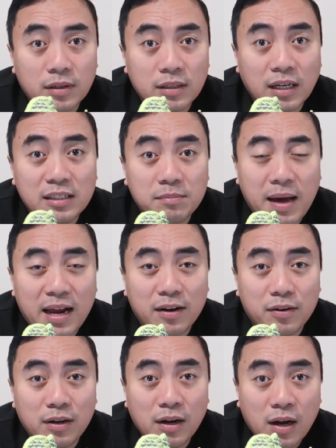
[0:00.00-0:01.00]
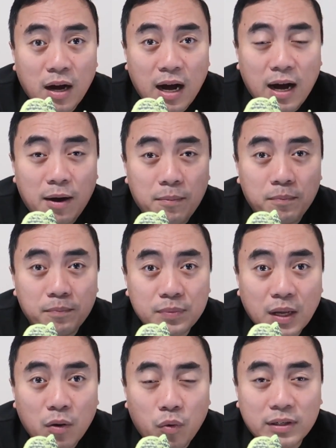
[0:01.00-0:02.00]
It doesn't matter
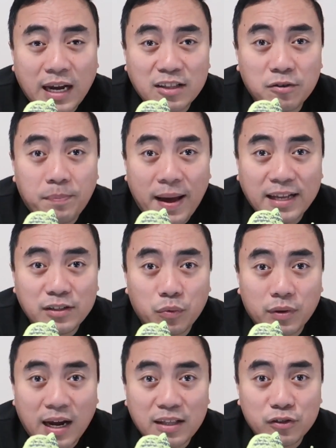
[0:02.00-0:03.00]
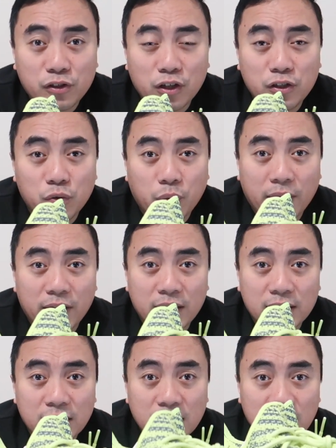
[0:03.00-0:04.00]
what kind of pants or what kind of shirt you're
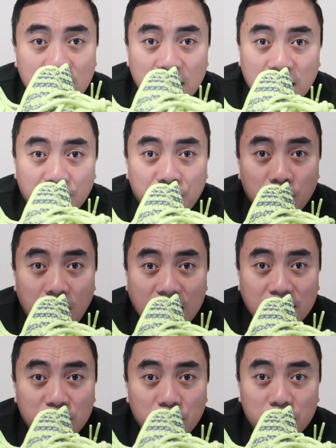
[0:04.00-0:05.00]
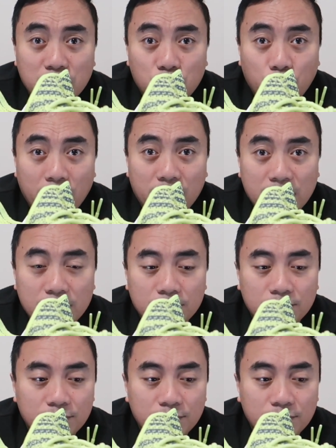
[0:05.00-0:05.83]
wearing. If you like the shoe, just wear it.